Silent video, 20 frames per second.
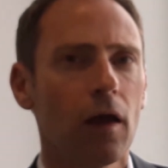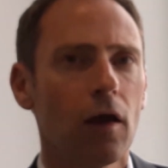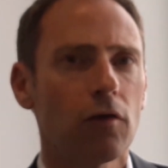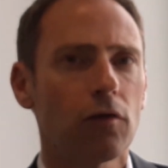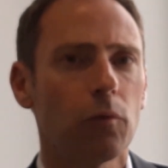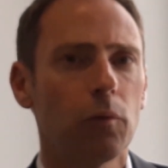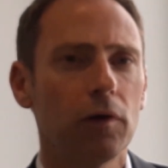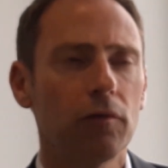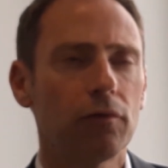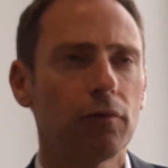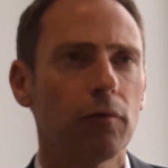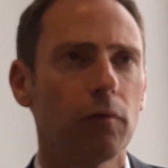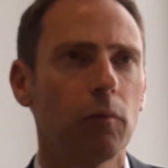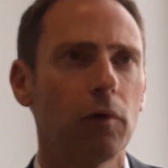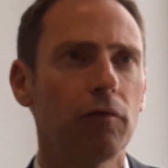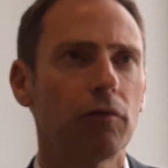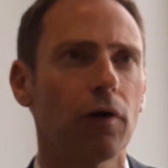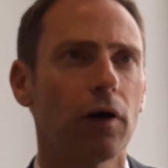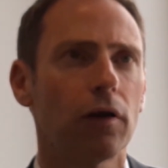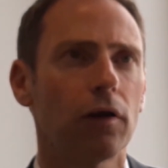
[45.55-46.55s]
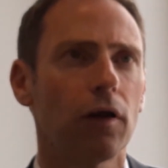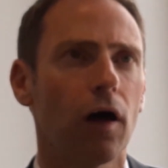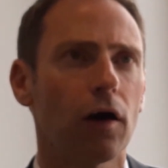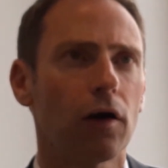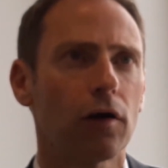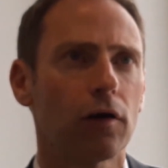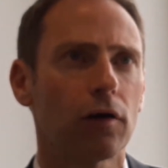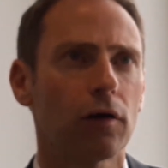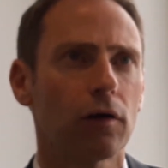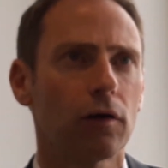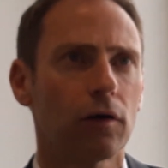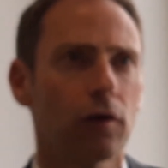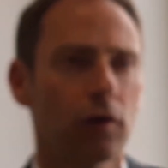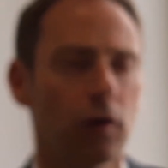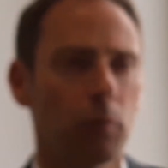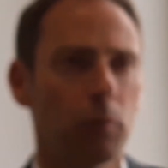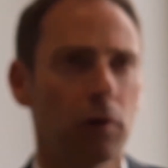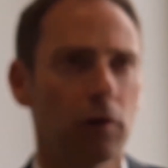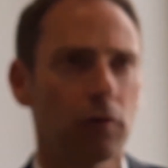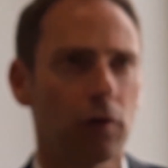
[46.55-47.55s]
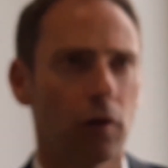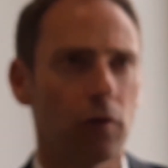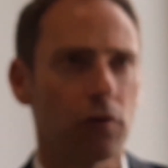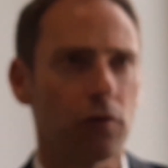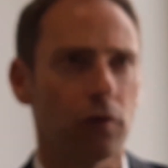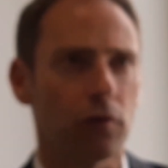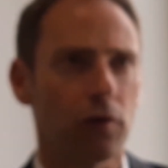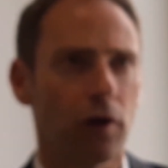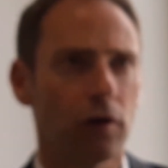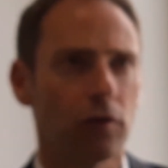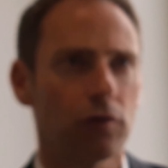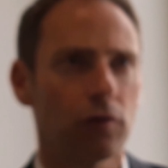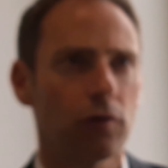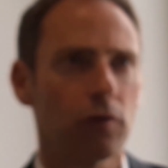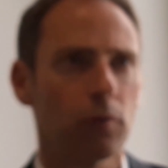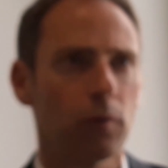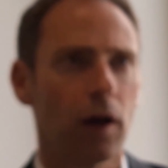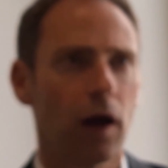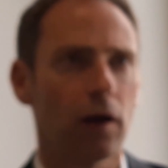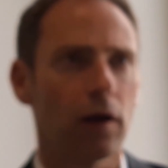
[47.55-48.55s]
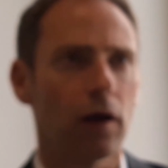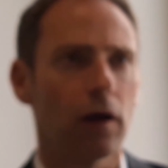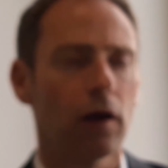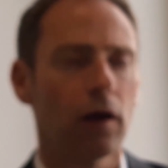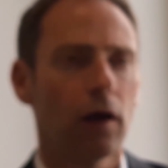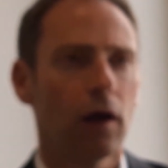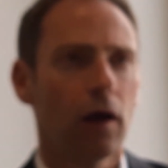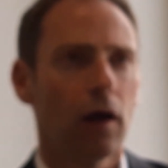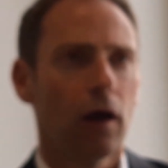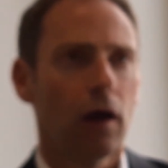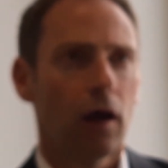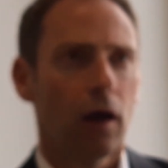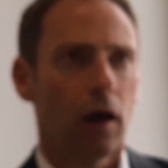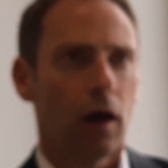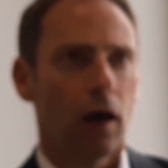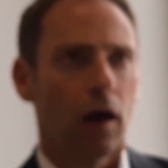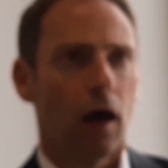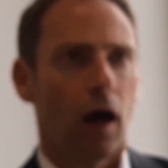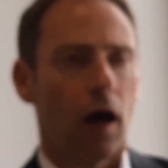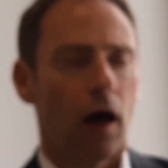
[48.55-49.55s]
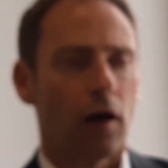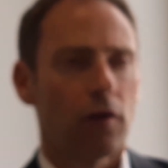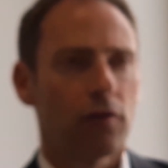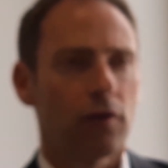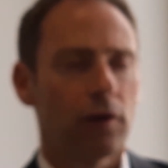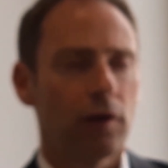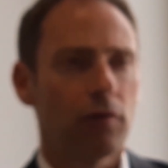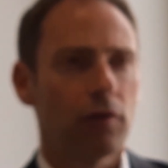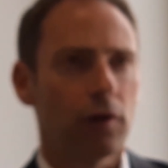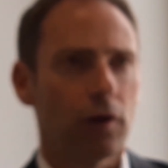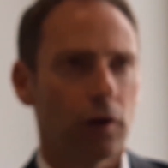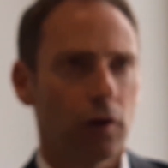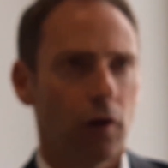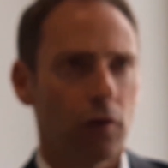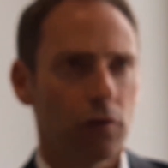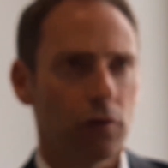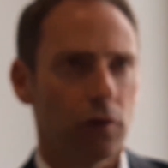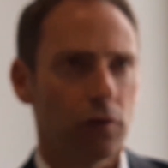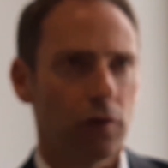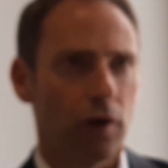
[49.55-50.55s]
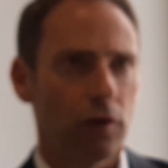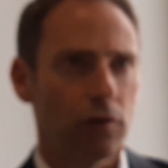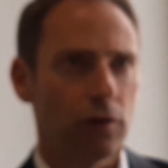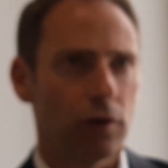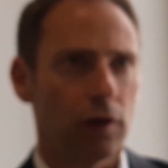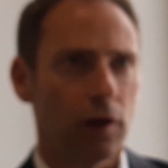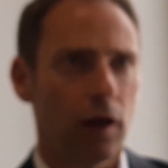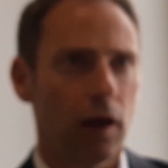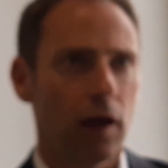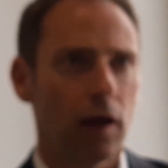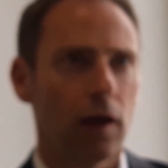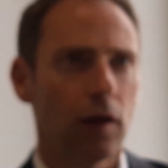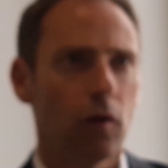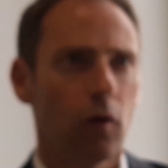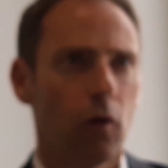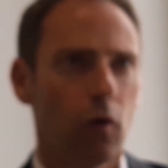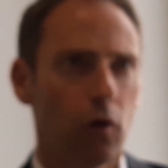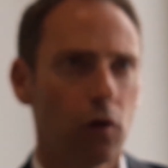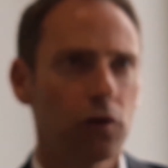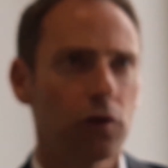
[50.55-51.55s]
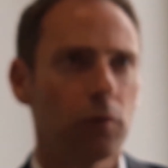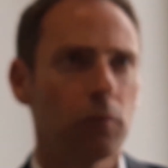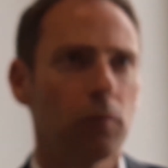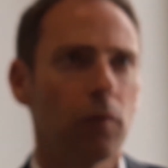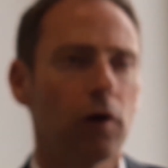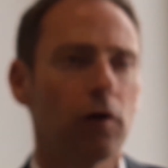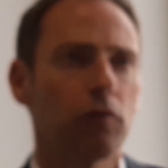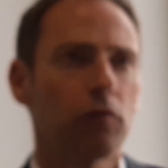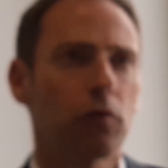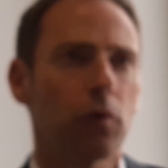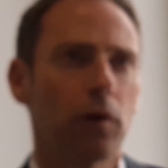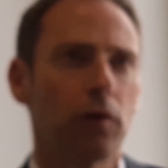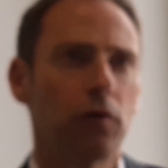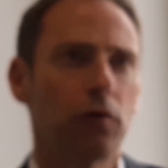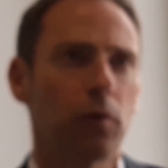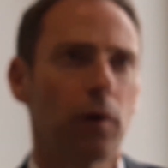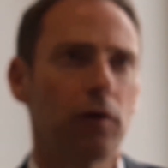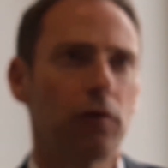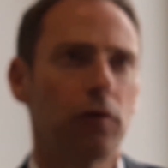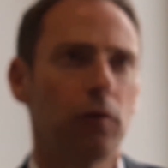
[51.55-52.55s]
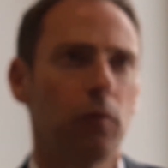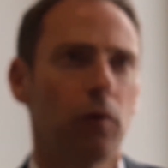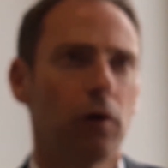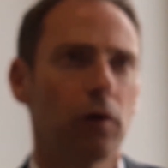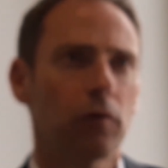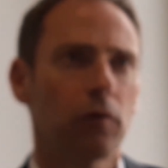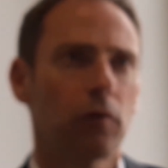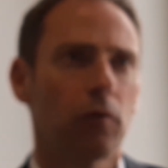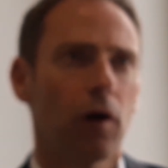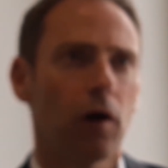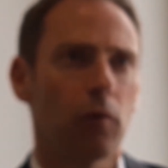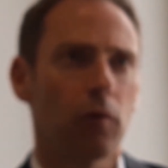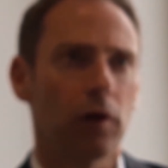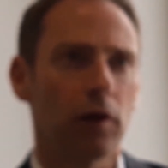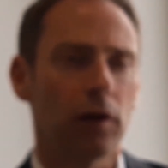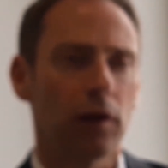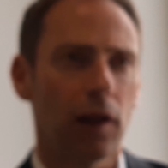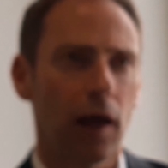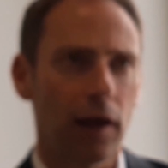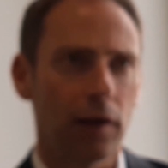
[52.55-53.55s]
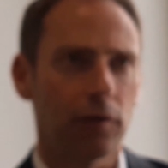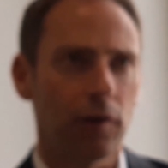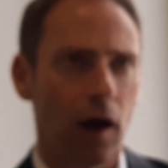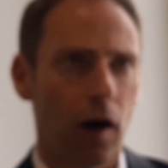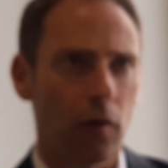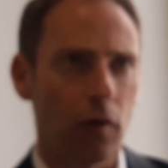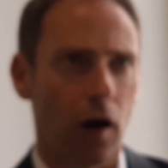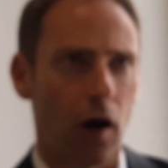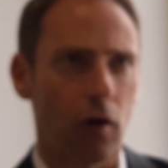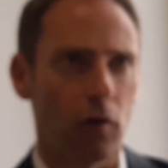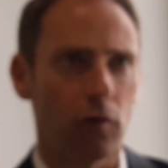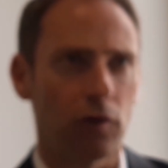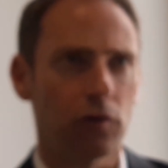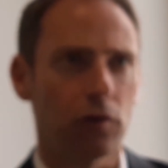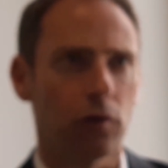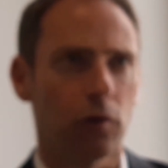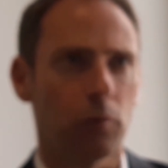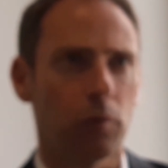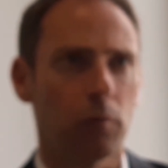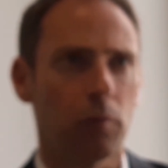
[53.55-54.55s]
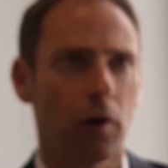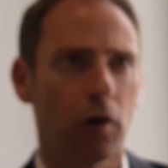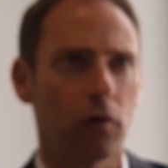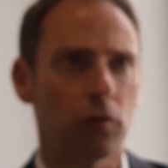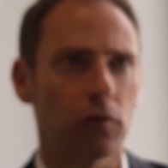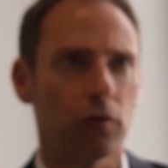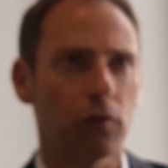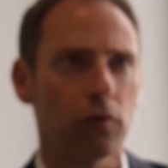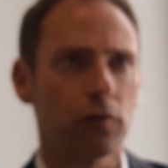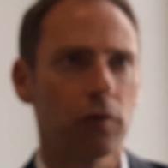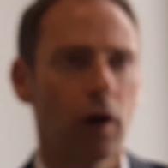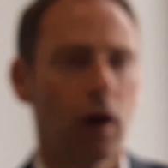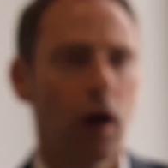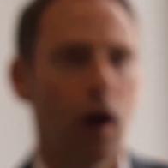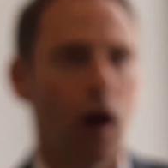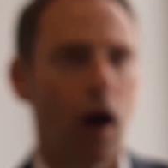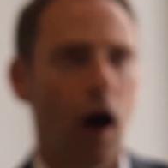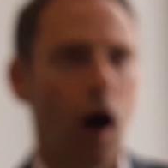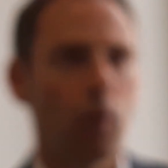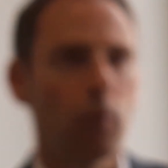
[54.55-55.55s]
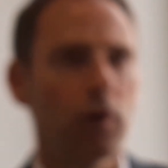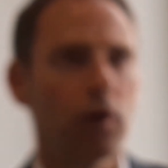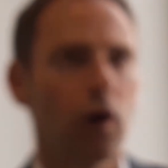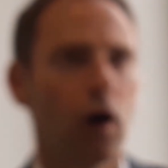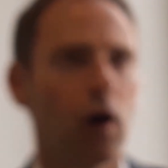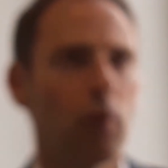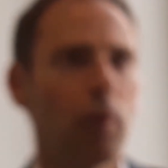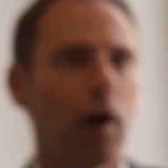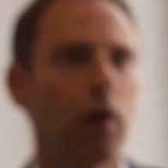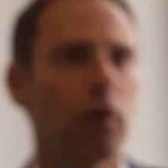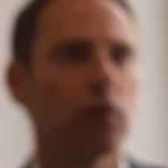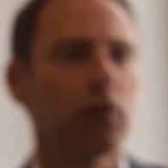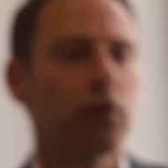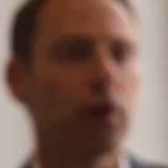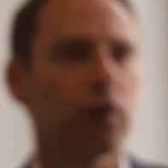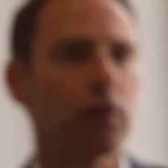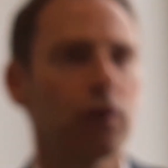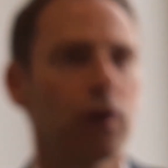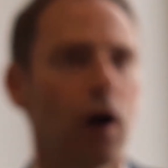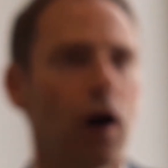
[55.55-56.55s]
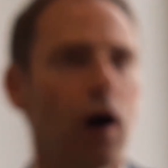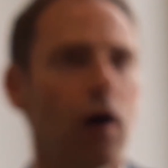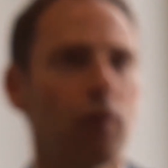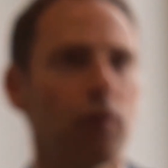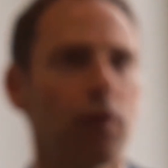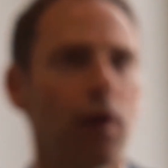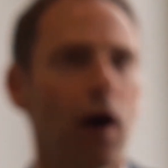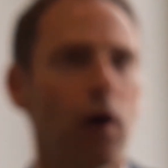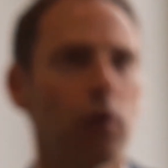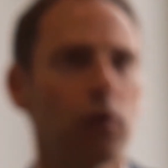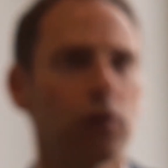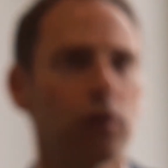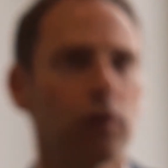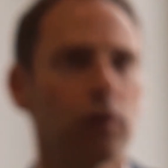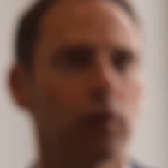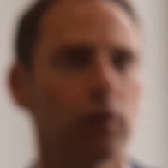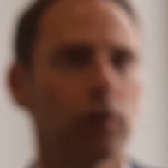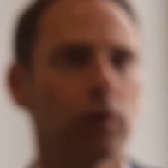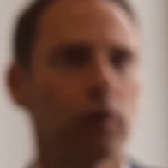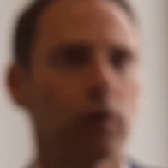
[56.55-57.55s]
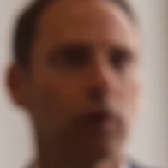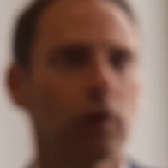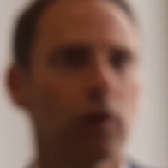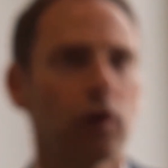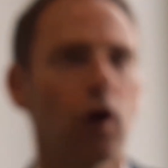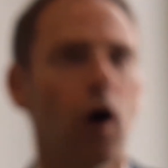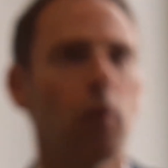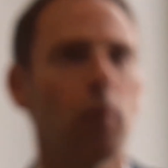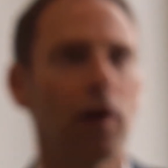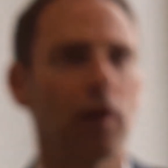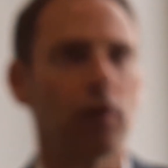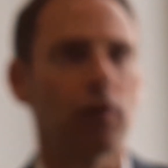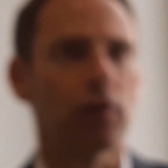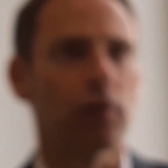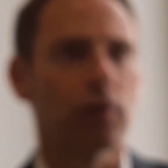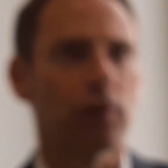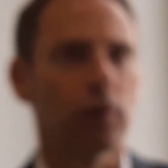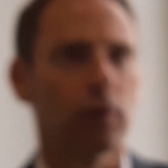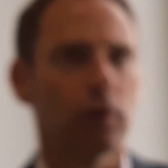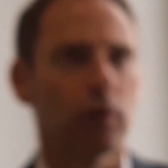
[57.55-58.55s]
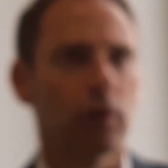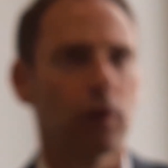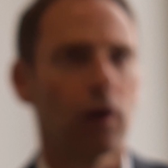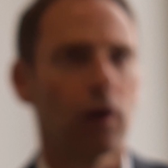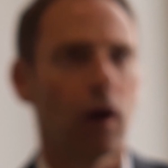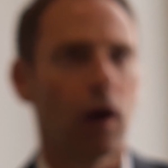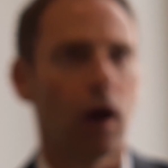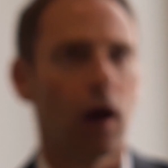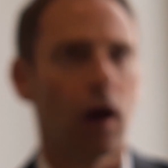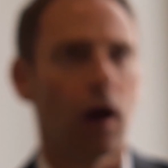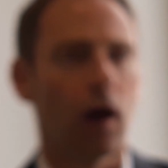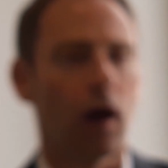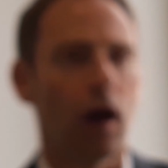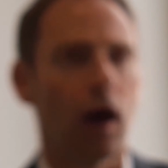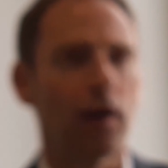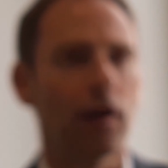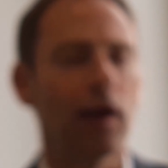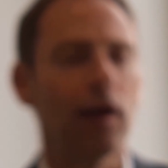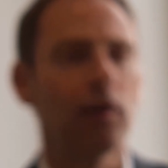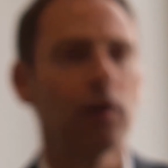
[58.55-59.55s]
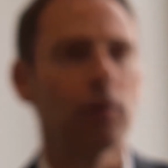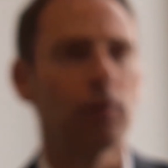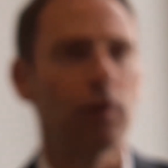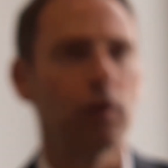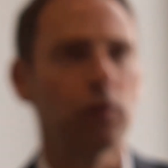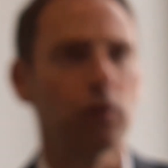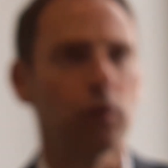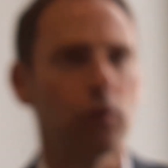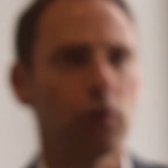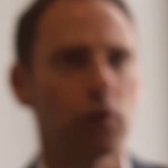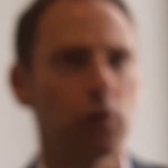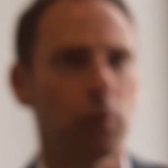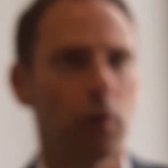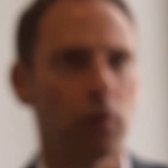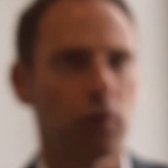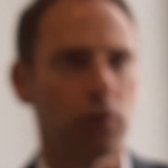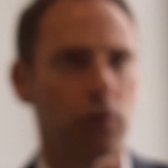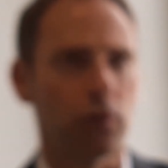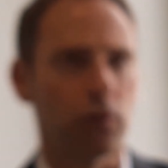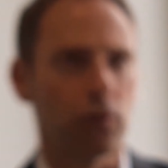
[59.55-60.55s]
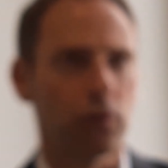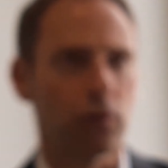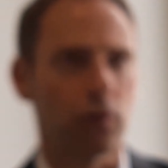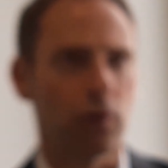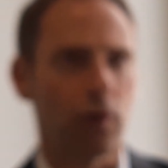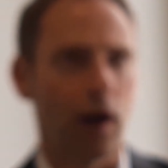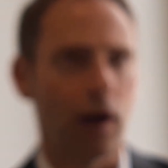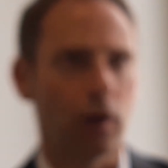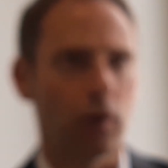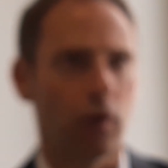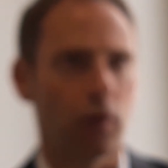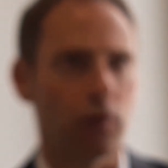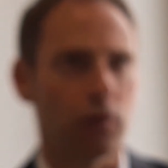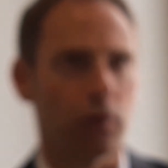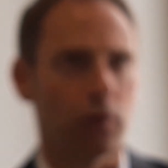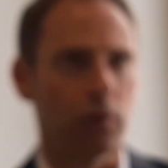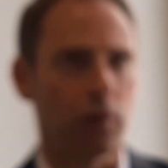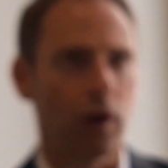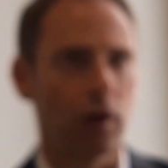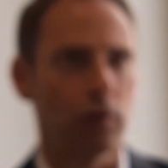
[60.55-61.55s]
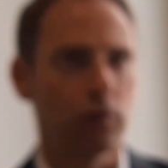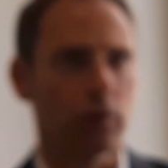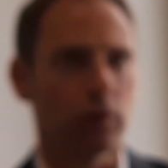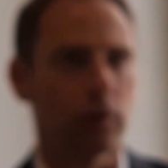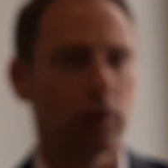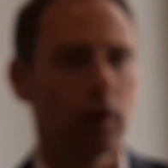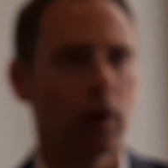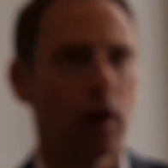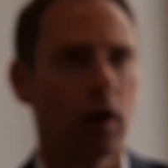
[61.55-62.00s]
So we've done a couple of consultations. We had a significant consultation in autumn of 2021 where we laid down our original proposals, and we got about 6,500 comments and individual responses to that consultation.